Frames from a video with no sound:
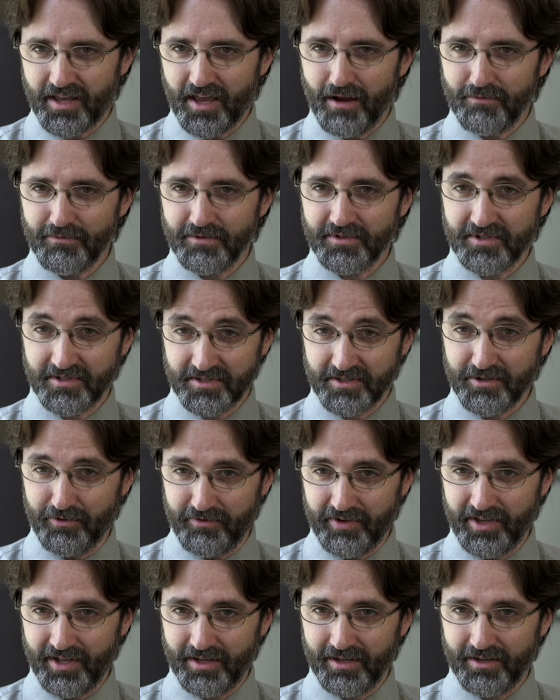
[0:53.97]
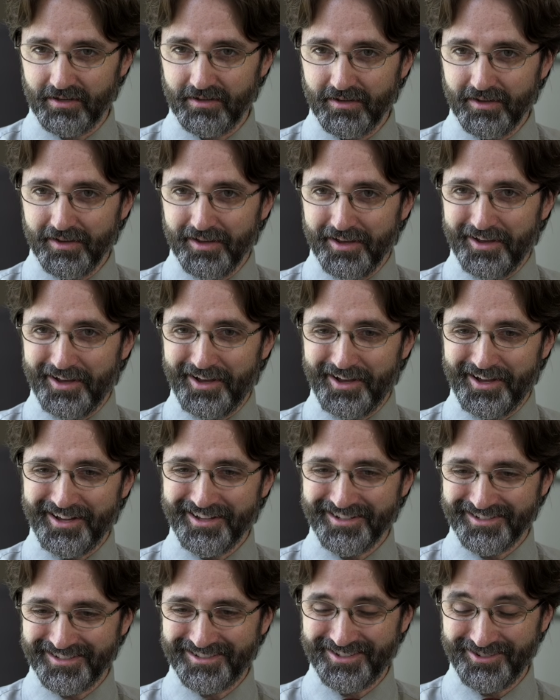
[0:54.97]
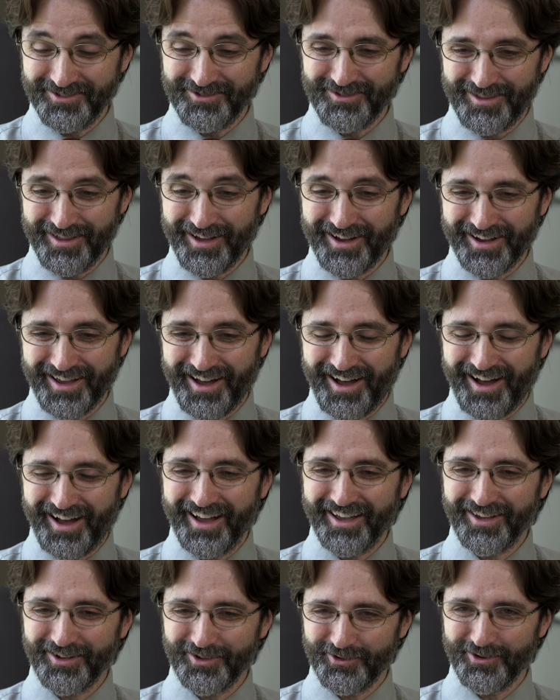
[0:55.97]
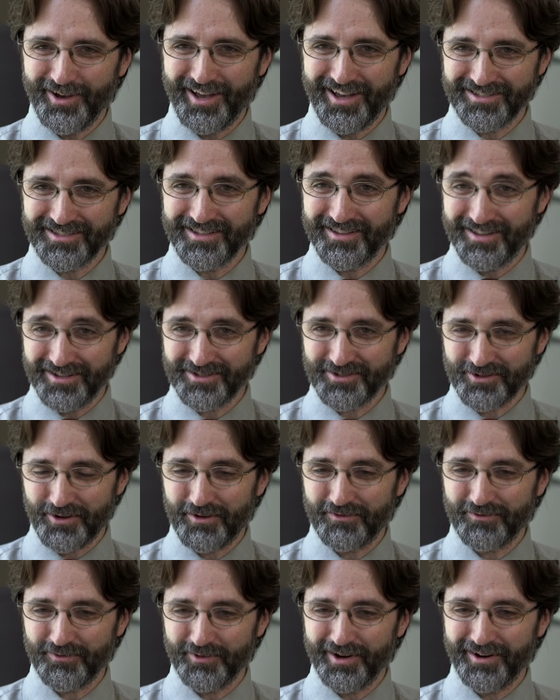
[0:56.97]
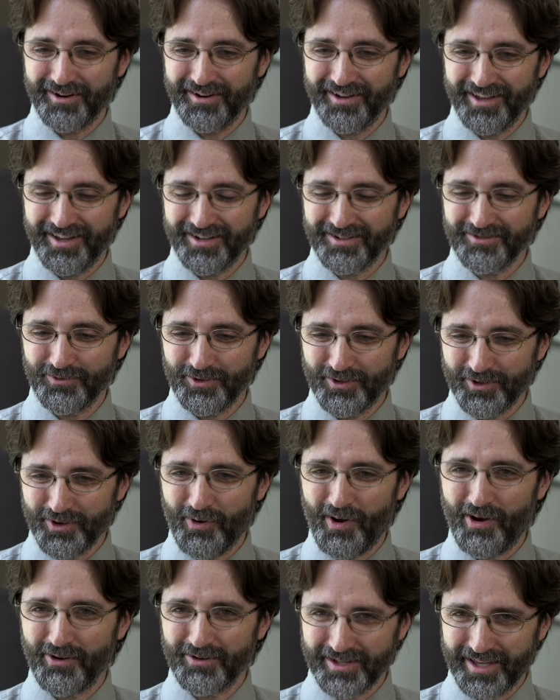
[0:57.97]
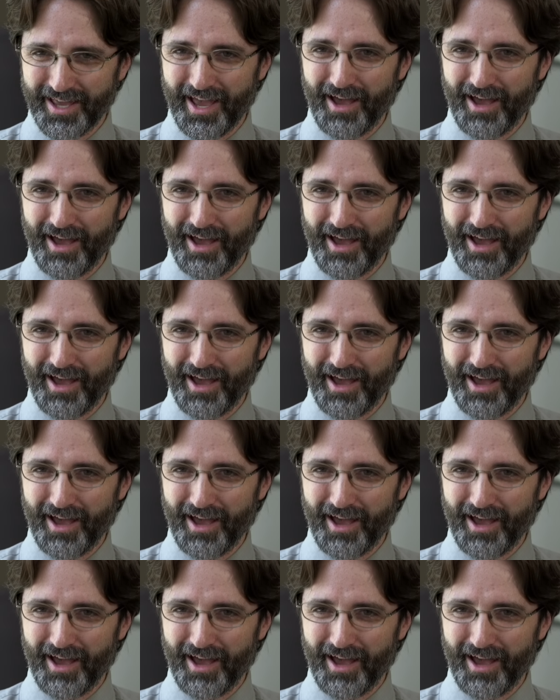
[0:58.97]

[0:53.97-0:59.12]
the camera to Slovenia uh, to the guy who has the software, and we'll go out and